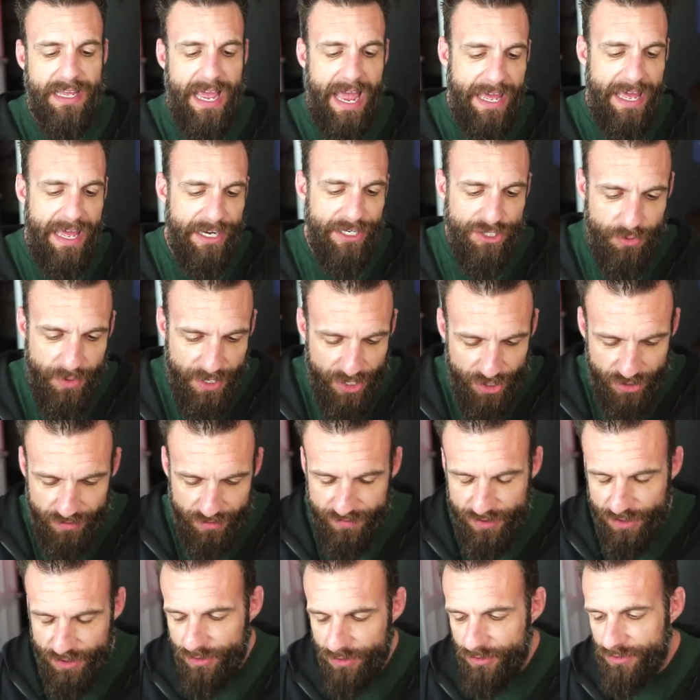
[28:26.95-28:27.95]
I had to do
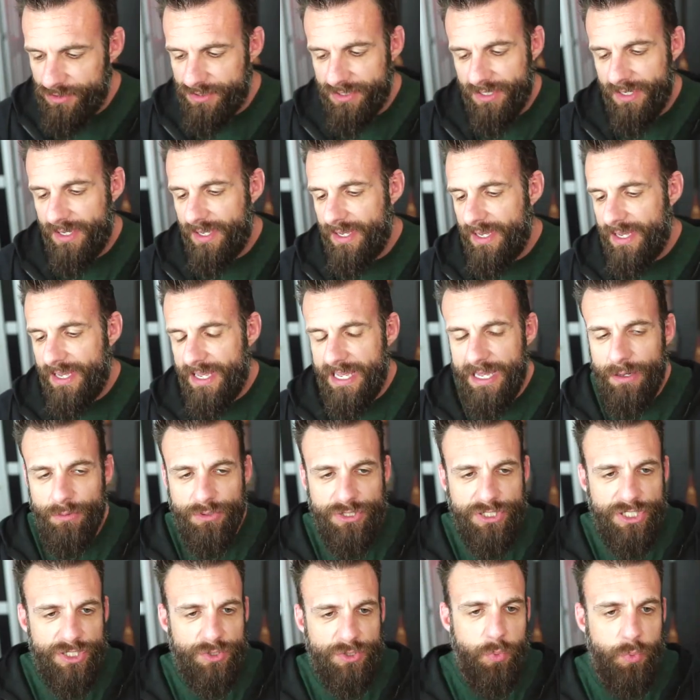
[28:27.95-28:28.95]
interviews. It
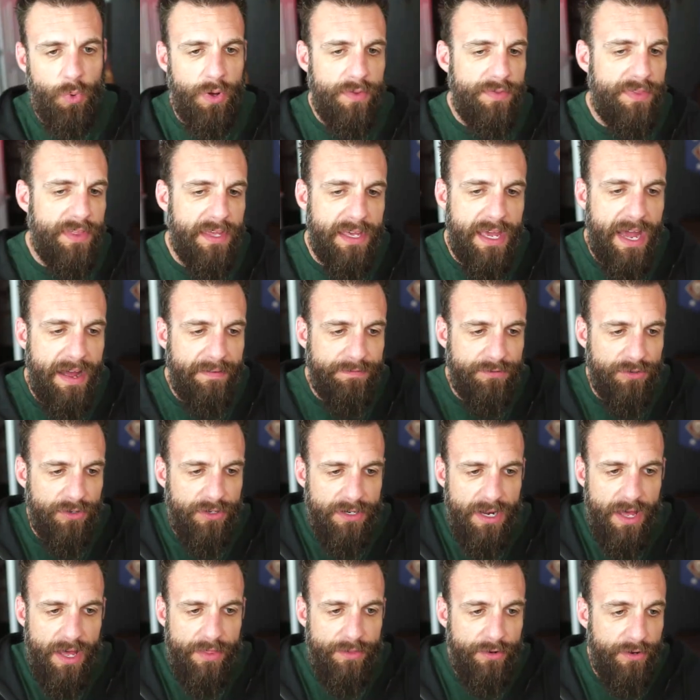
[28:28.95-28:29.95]
was just one thing after
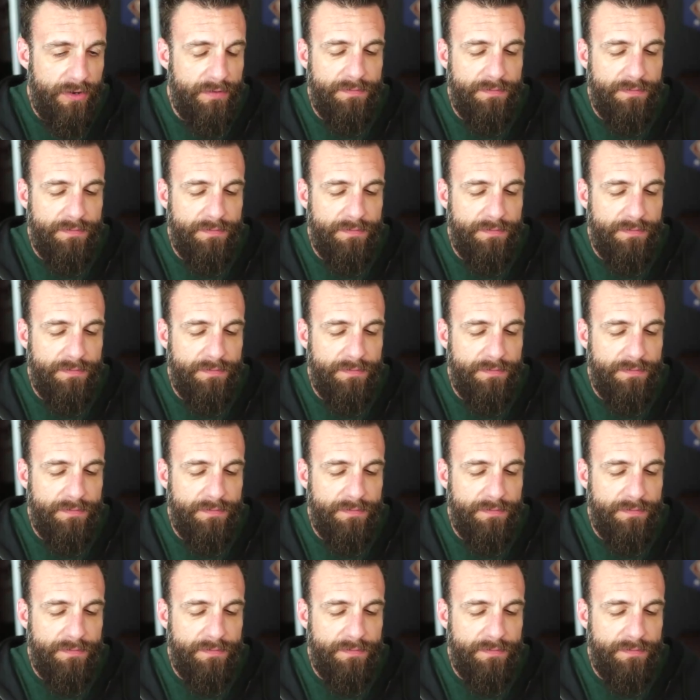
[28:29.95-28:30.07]
another.